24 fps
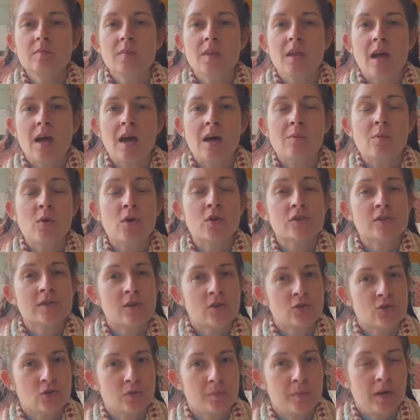on
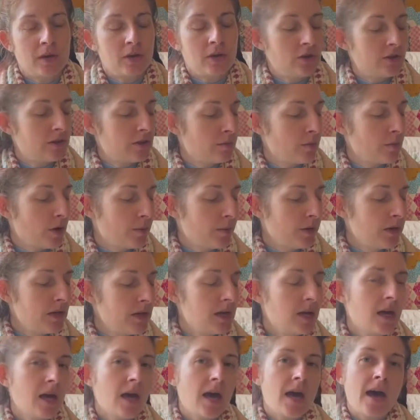social media at the moment,
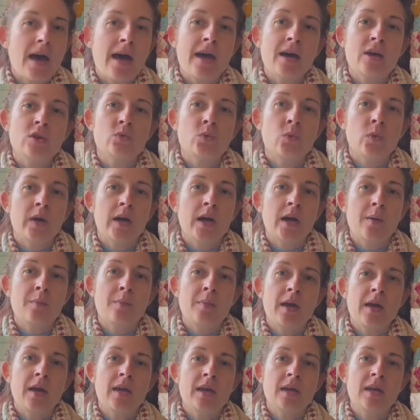and we are
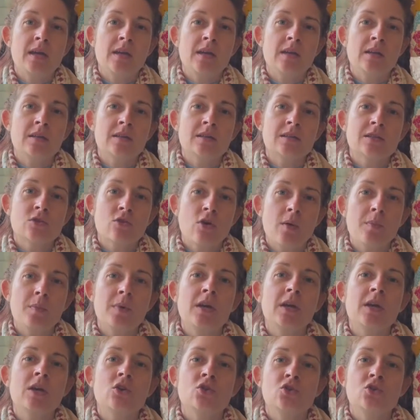making
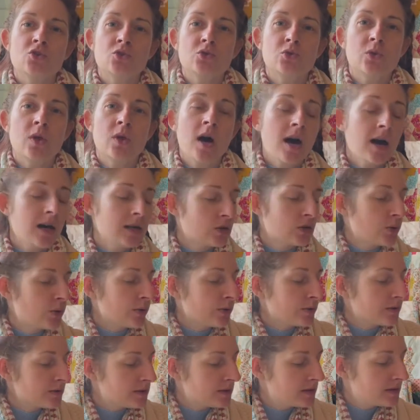scrappy jewel heart
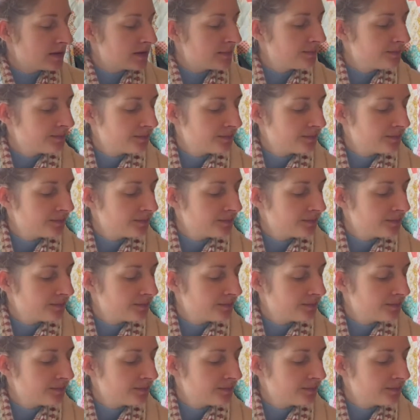quilts.